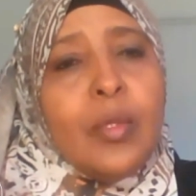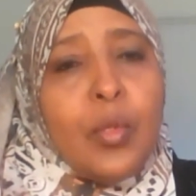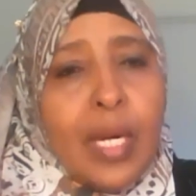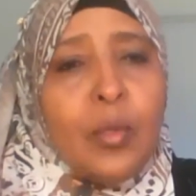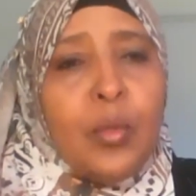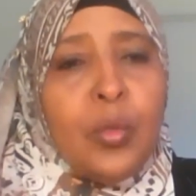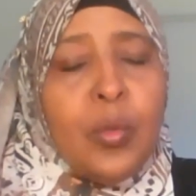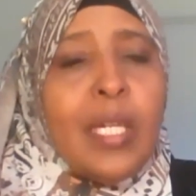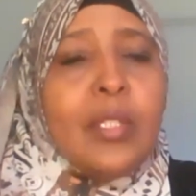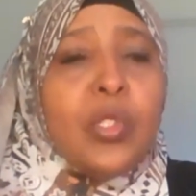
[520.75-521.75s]
to argue
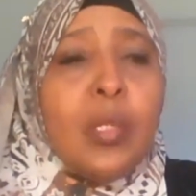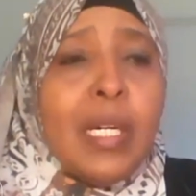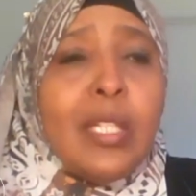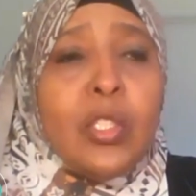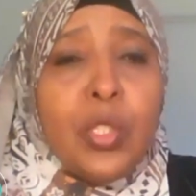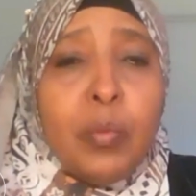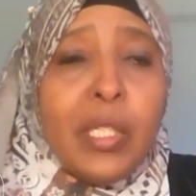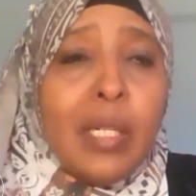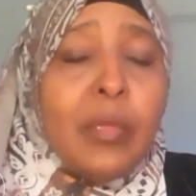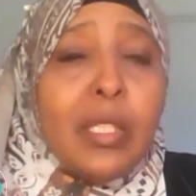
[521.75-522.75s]
why Somalia should
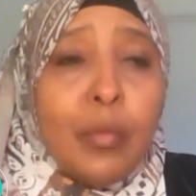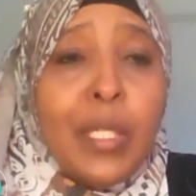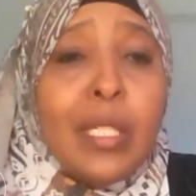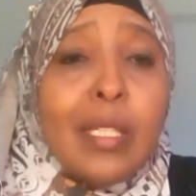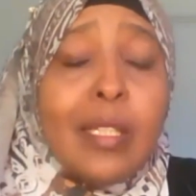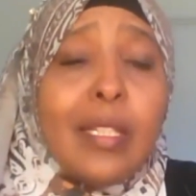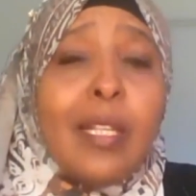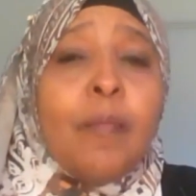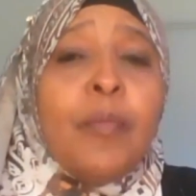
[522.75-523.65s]
become independent,